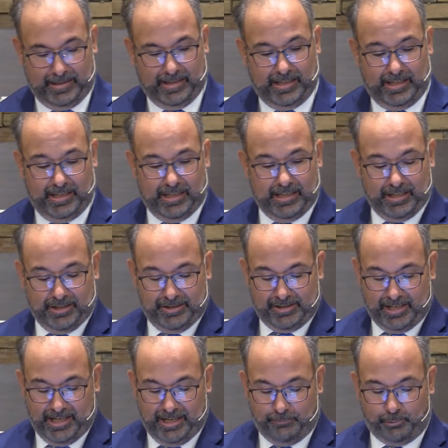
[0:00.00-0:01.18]
He is
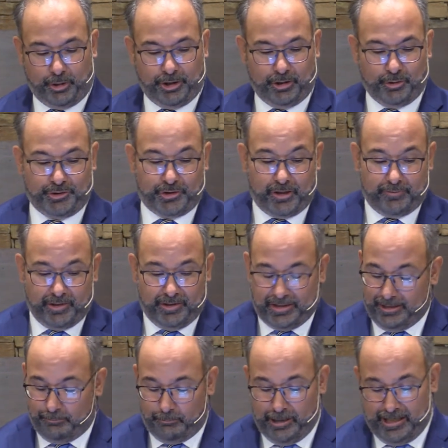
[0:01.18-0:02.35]
a royal servant
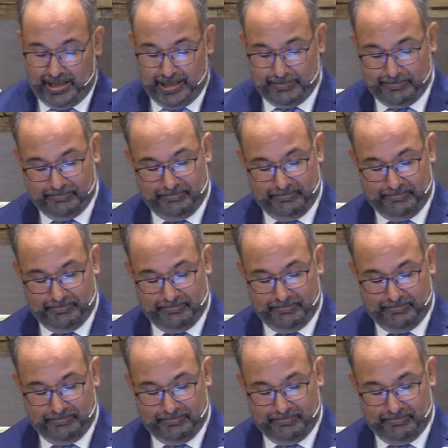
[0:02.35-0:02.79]
in waiting.